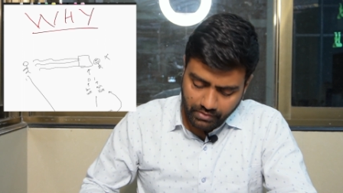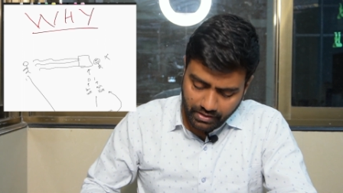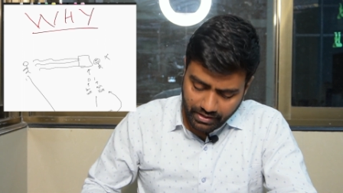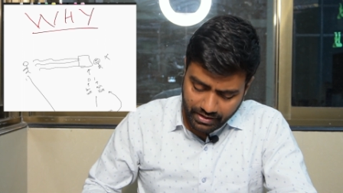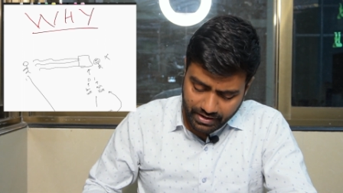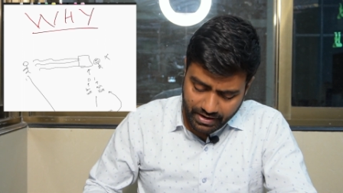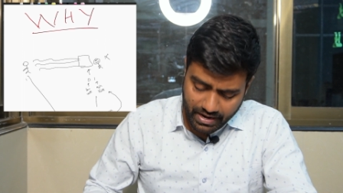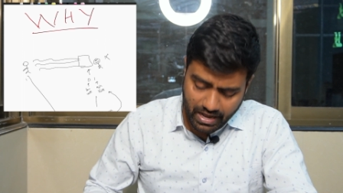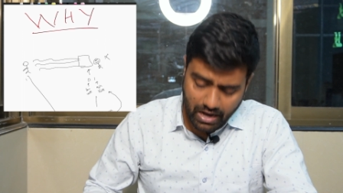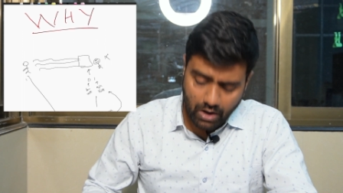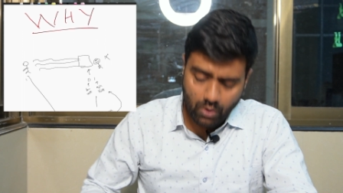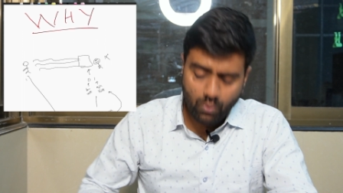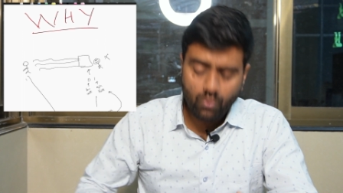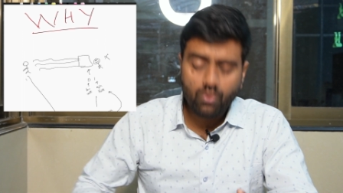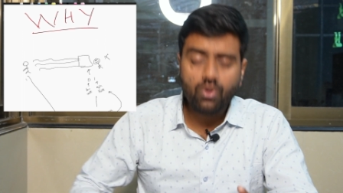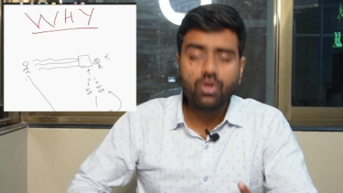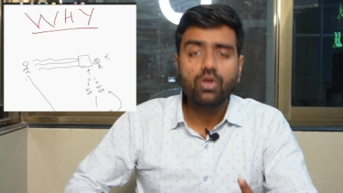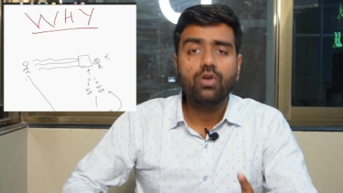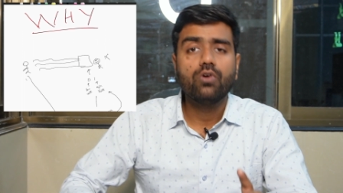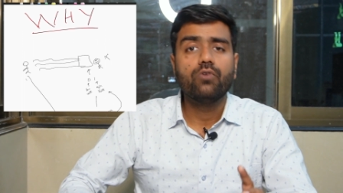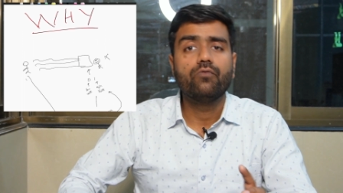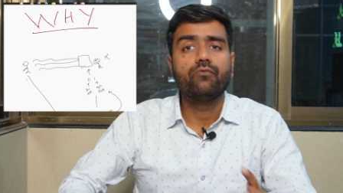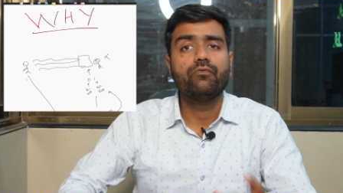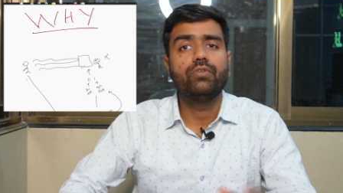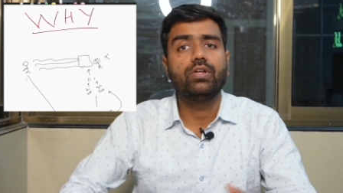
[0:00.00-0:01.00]
Now
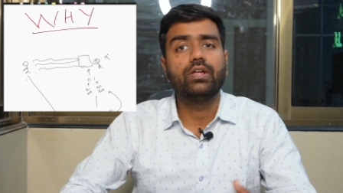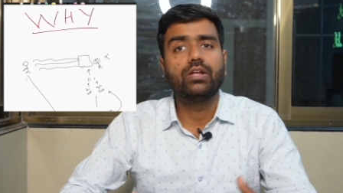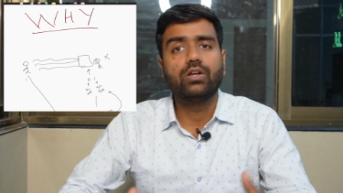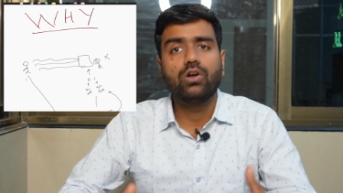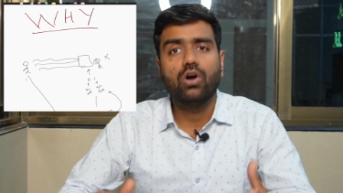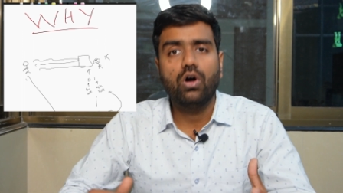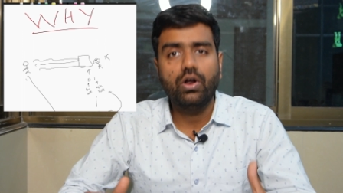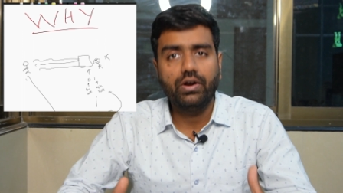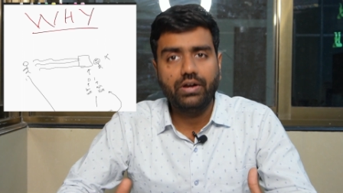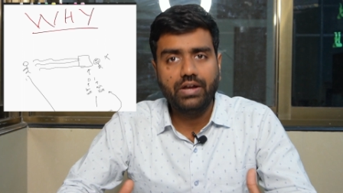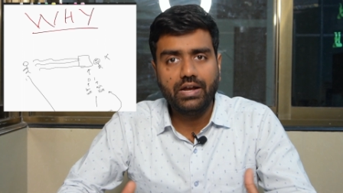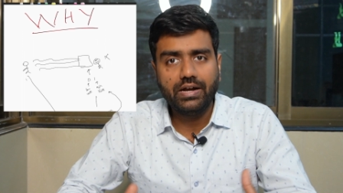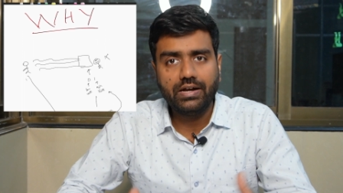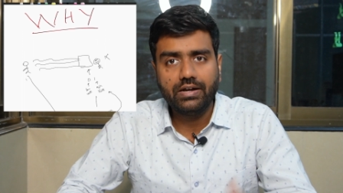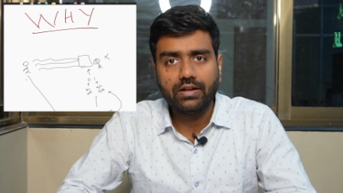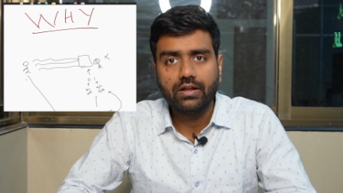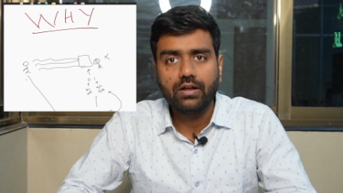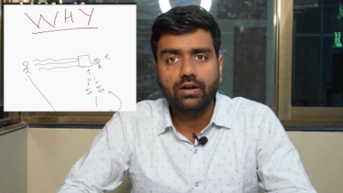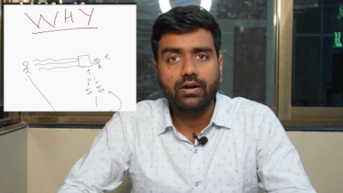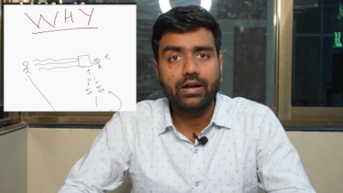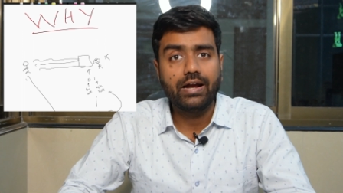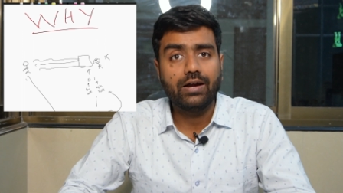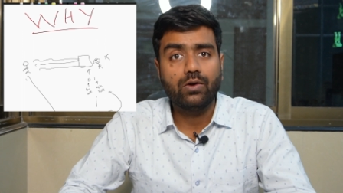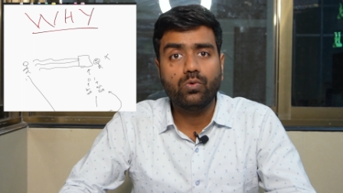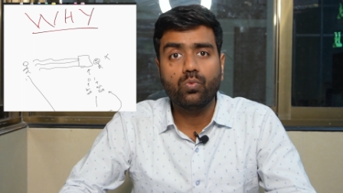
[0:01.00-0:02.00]
we got it,
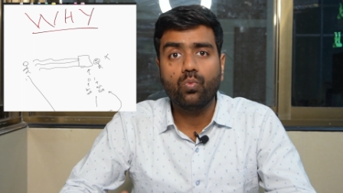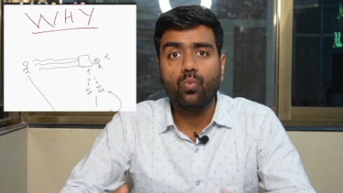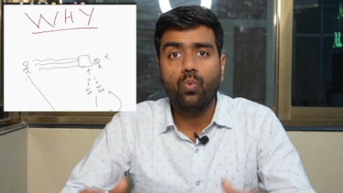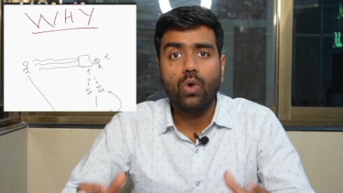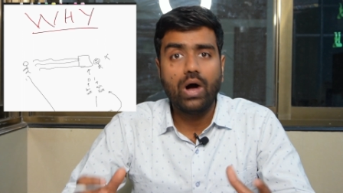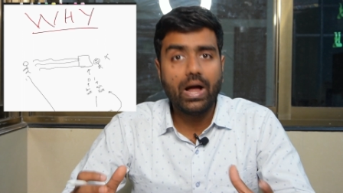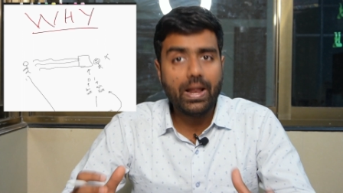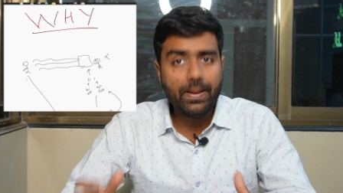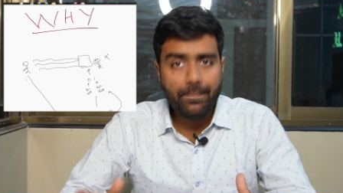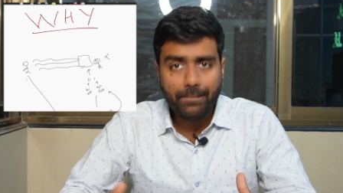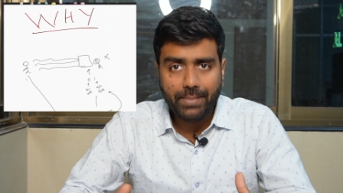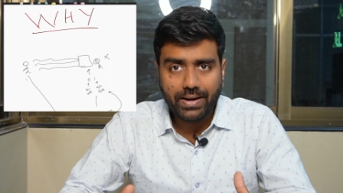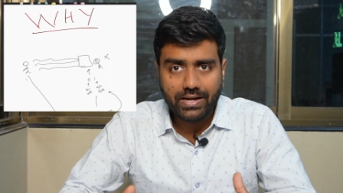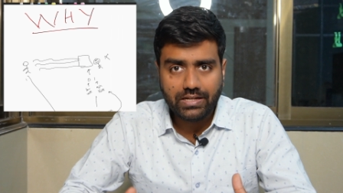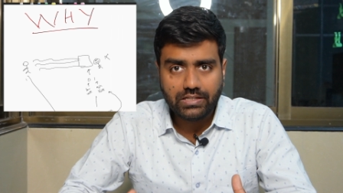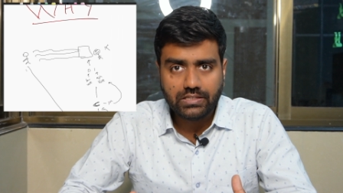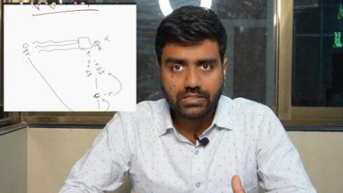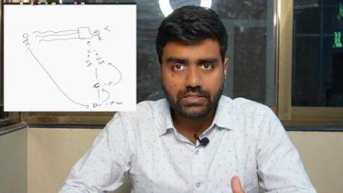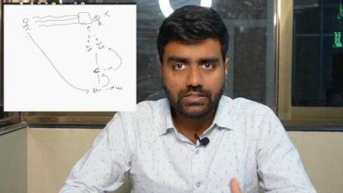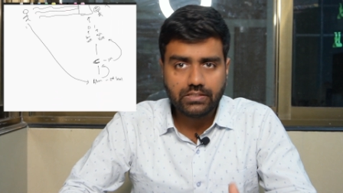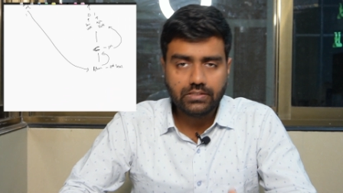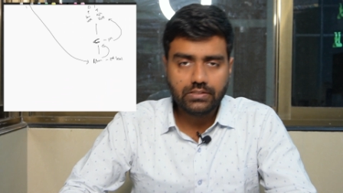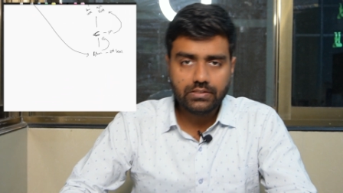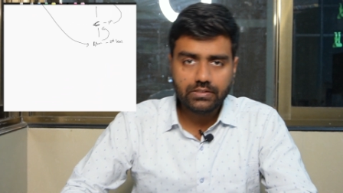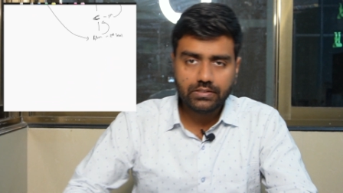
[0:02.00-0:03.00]
that why
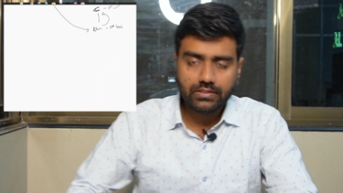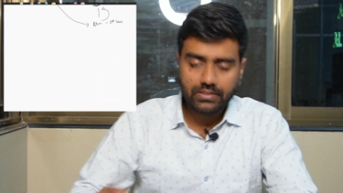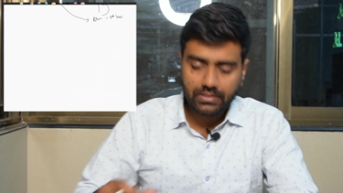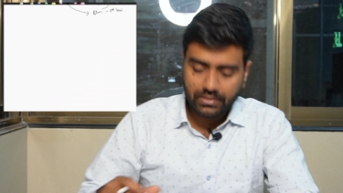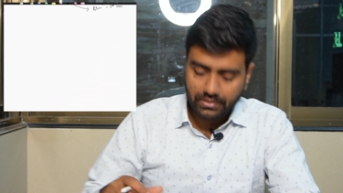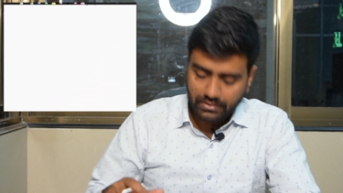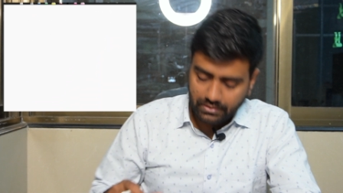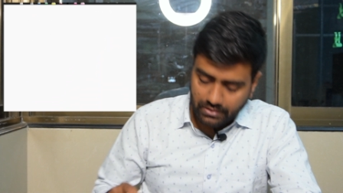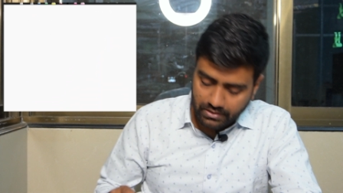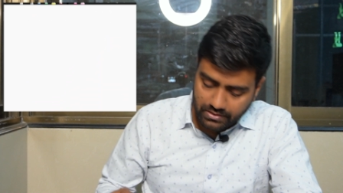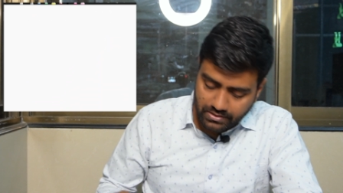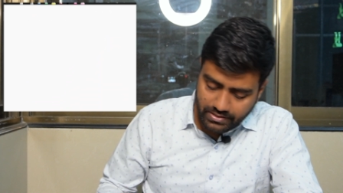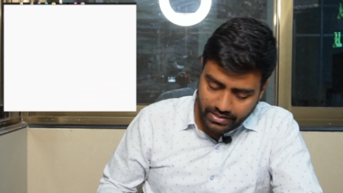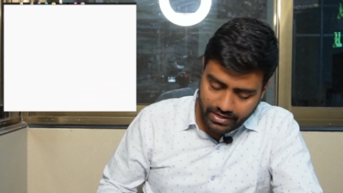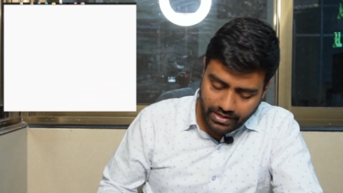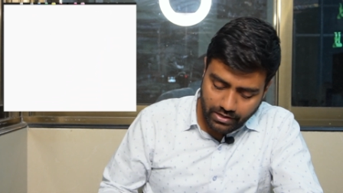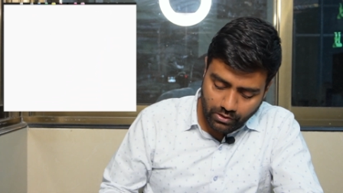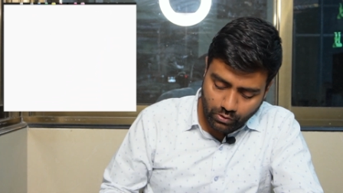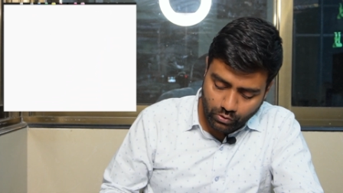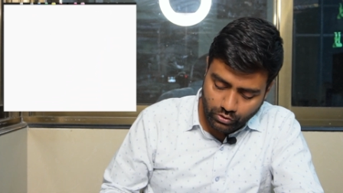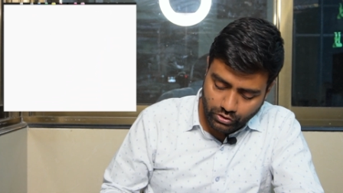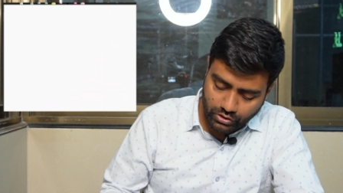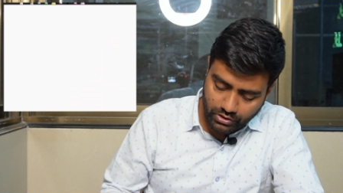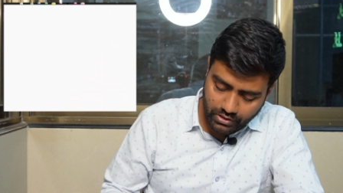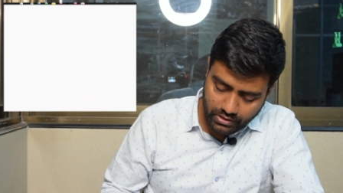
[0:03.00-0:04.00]
Python. The second
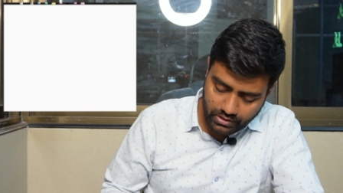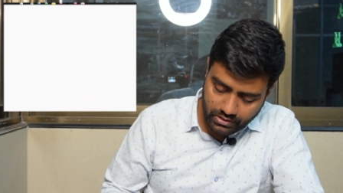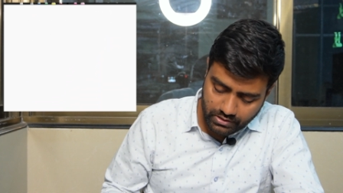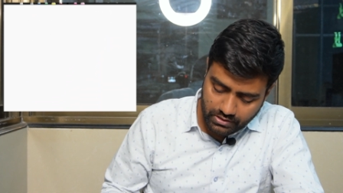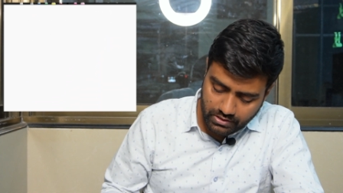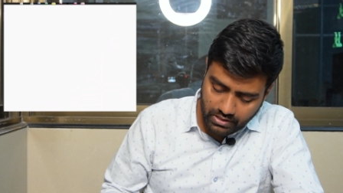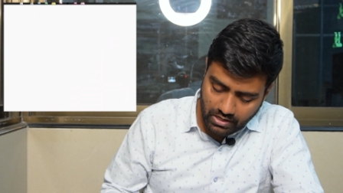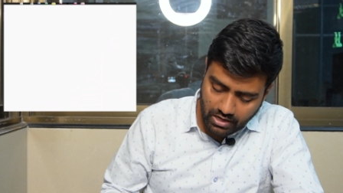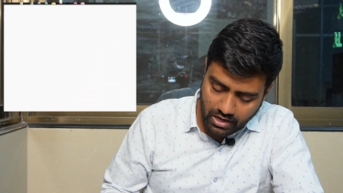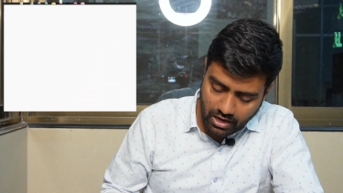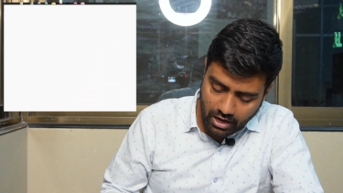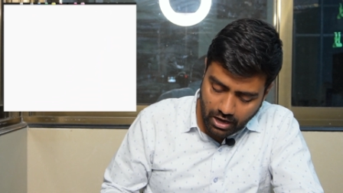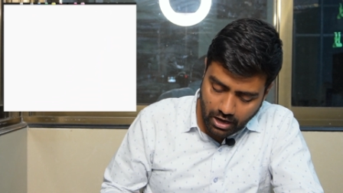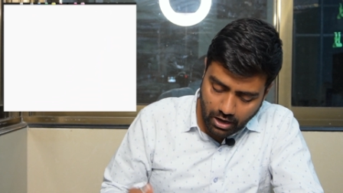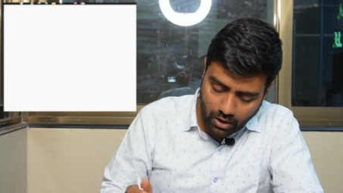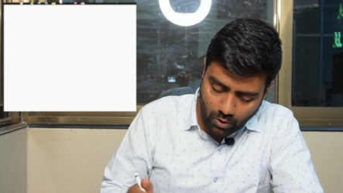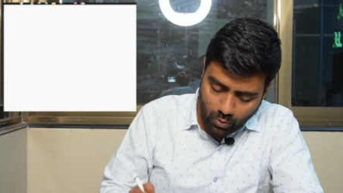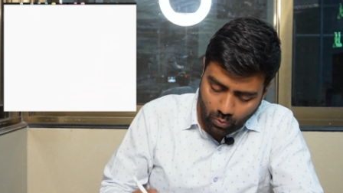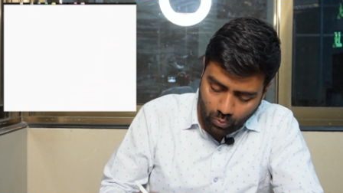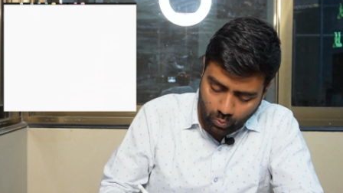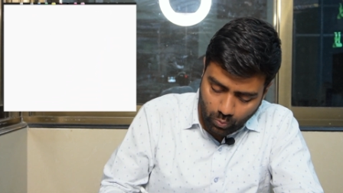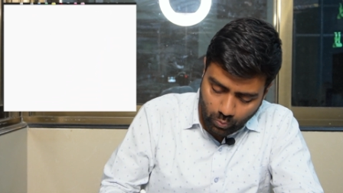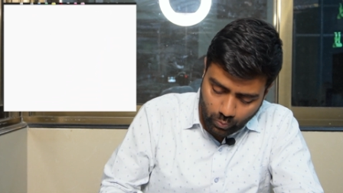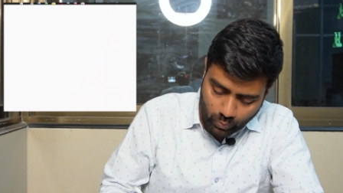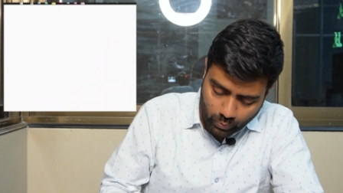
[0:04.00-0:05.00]
question is
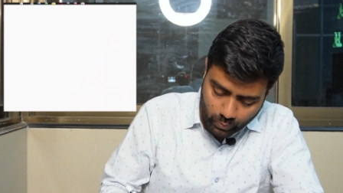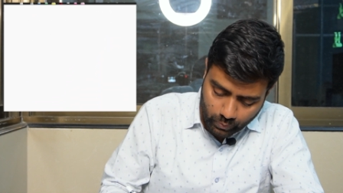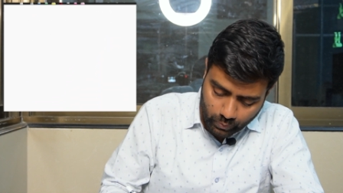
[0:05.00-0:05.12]
how.